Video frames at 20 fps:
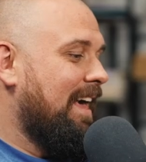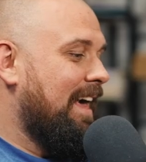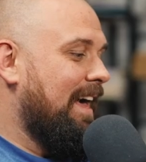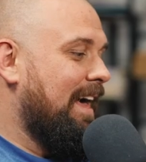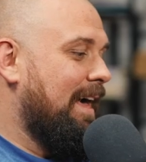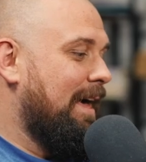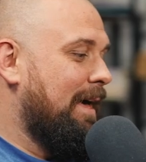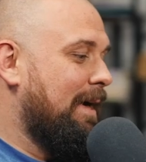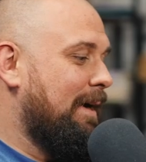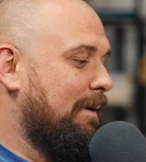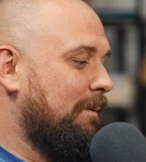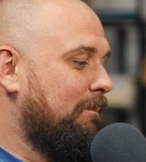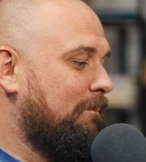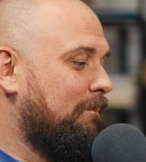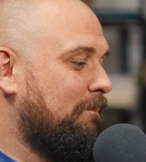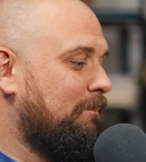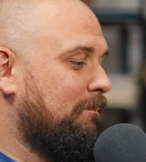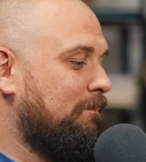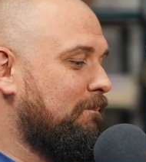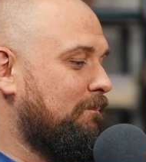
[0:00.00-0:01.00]

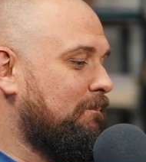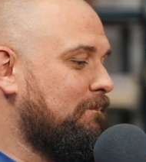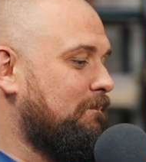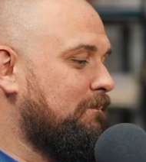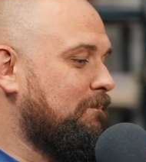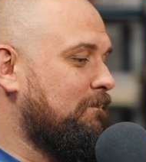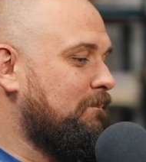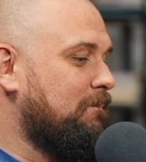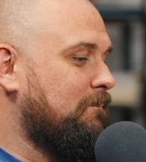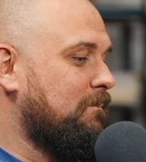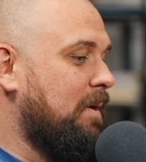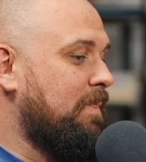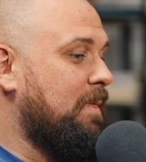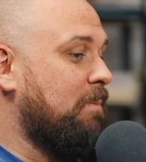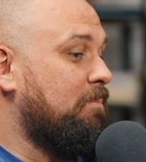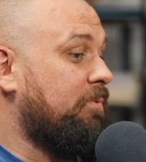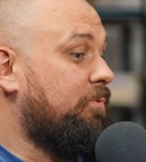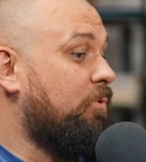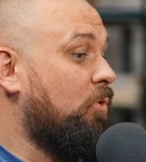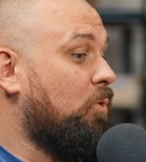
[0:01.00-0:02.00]
And then
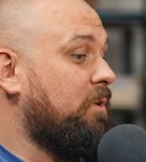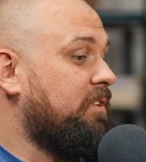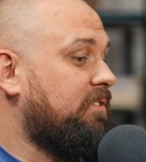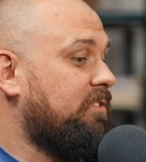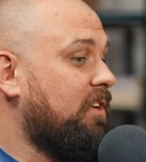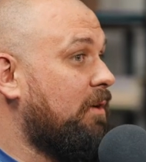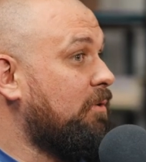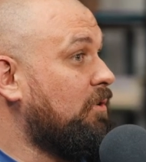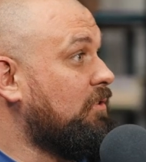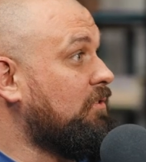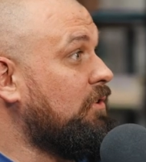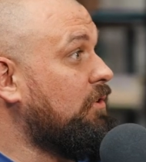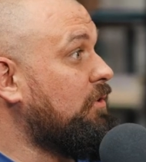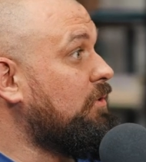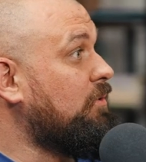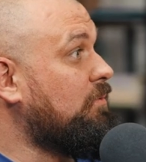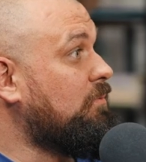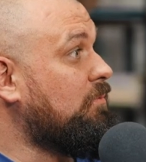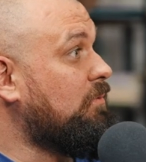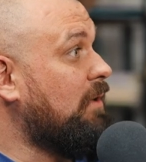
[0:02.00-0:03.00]
before we start, he goes,
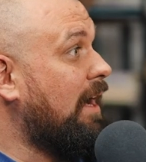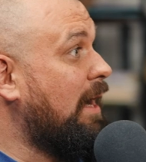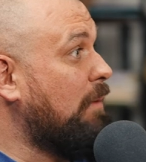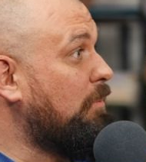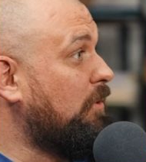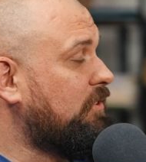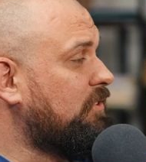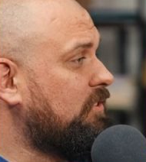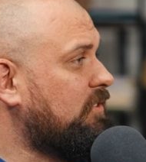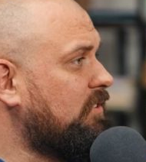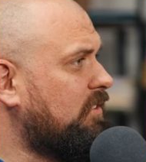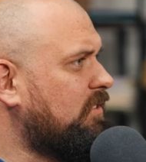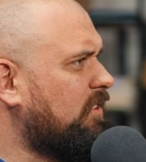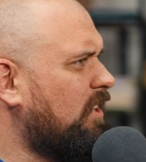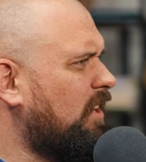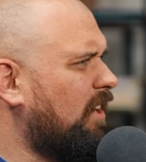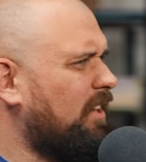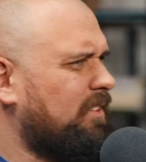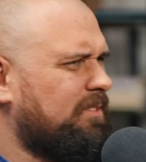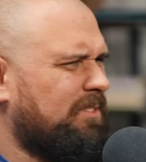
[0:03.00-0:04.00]
Lou, how much does this
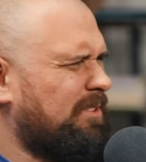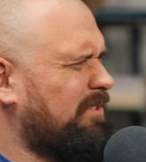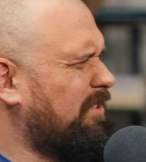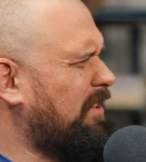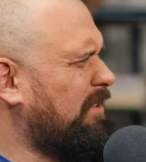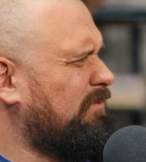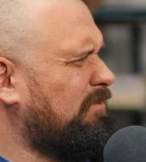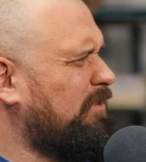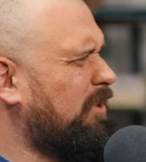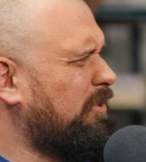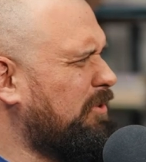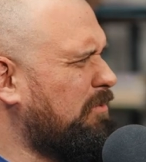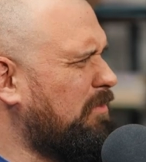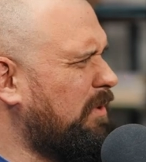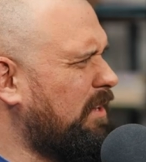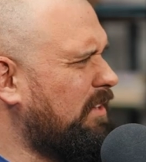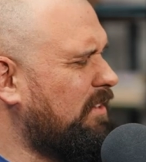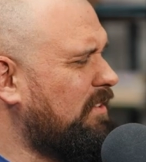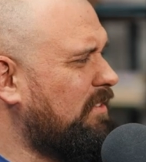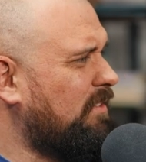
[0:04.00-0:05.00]
cost? And he's like, what do you
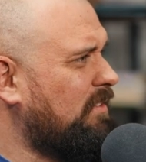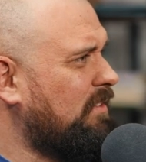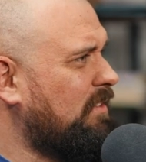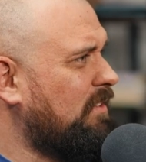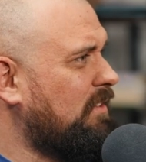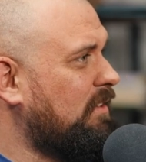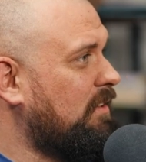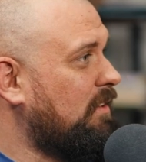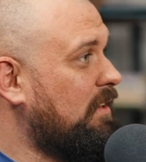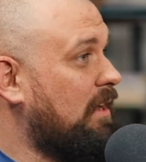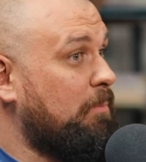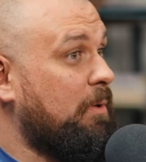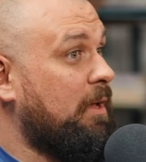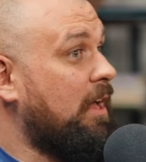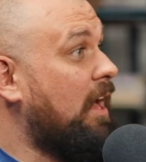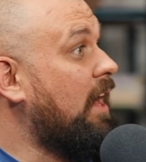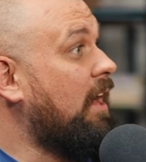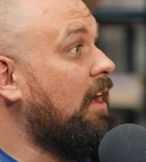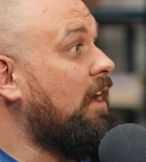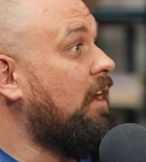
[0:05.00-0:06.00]
mean? I'm like,
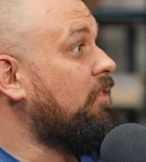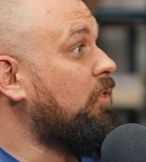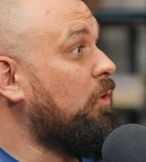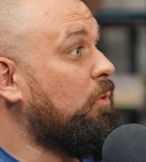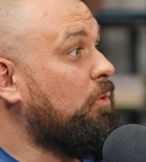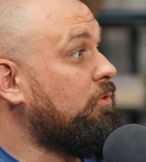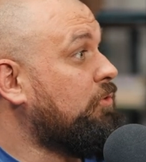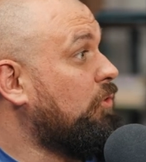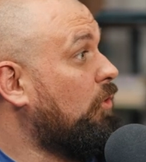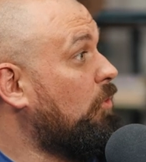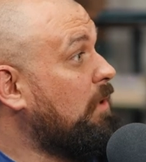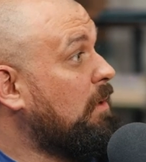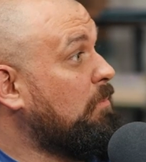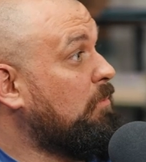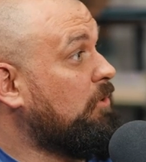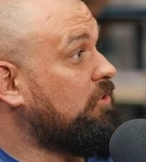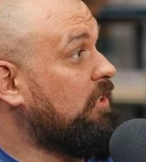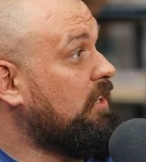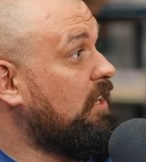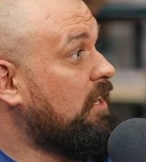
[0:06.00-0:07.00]
no one told me how
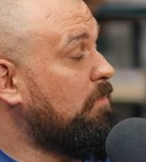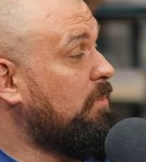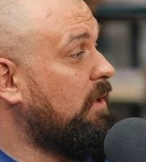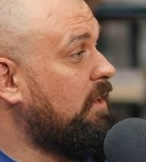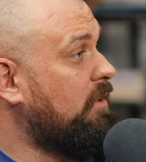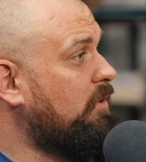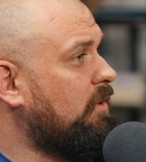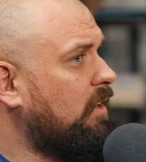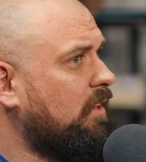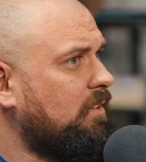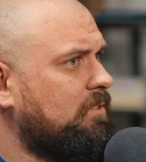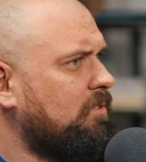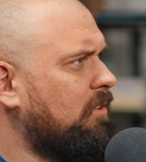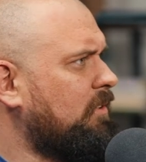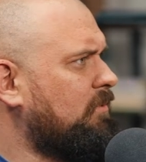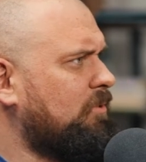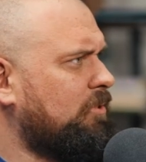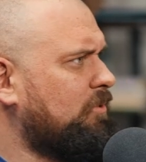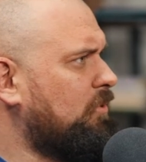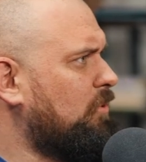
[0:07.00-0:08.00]
much I got to pay you guys. He's
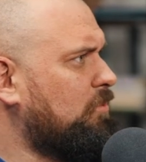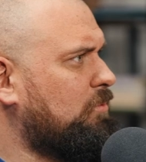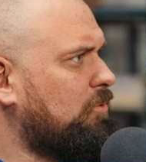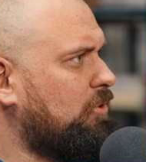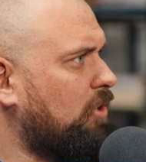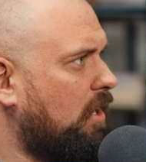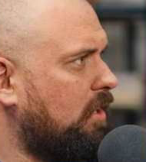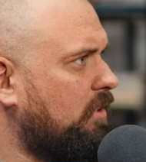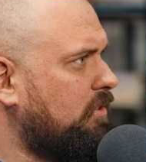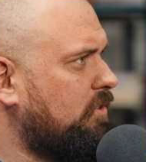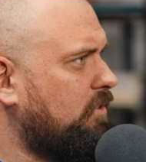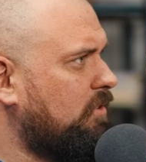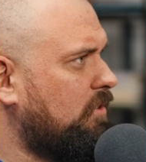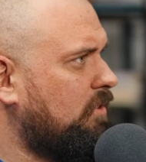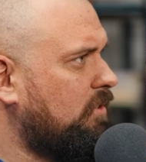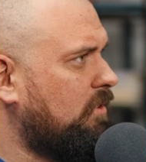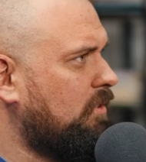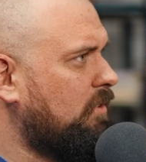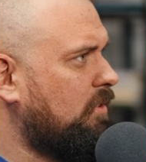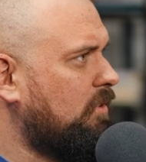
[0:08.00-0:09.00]
like, there's no charge.
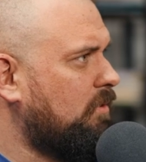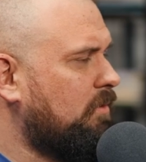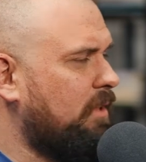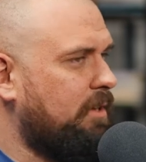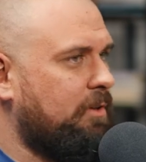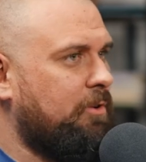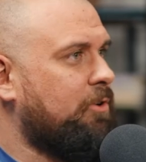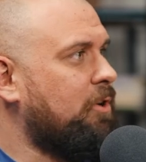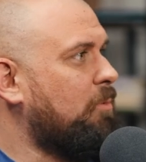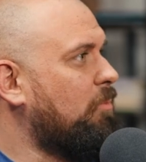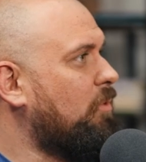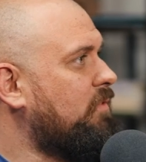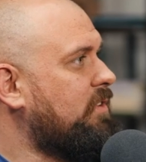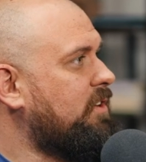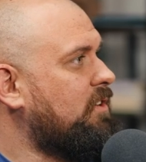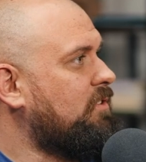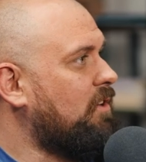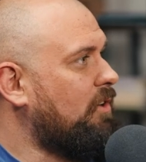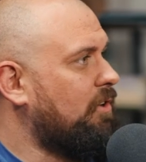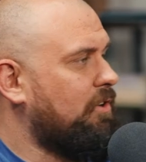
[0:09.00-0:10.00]
Like, you're coming over
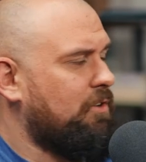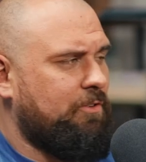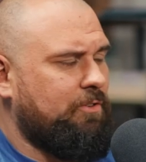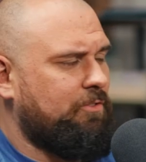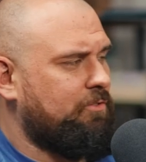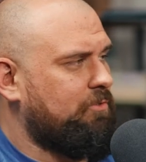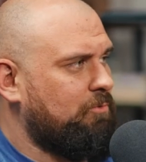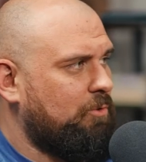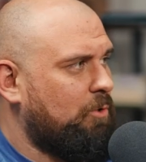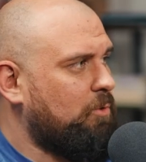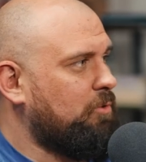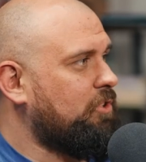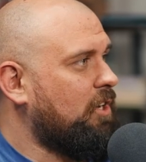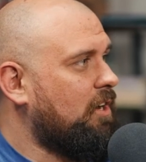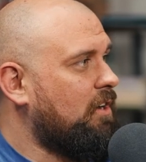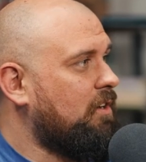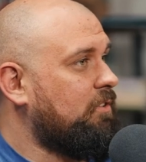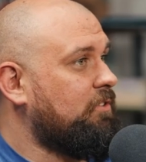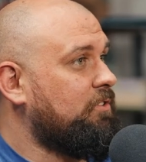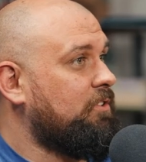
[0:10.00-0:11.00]
here to learn. There's no
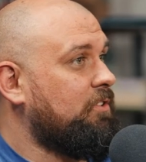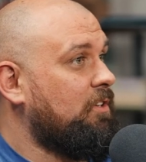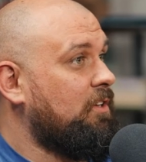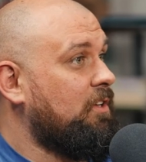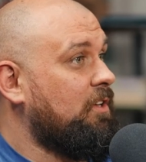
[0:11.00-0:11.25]
charge.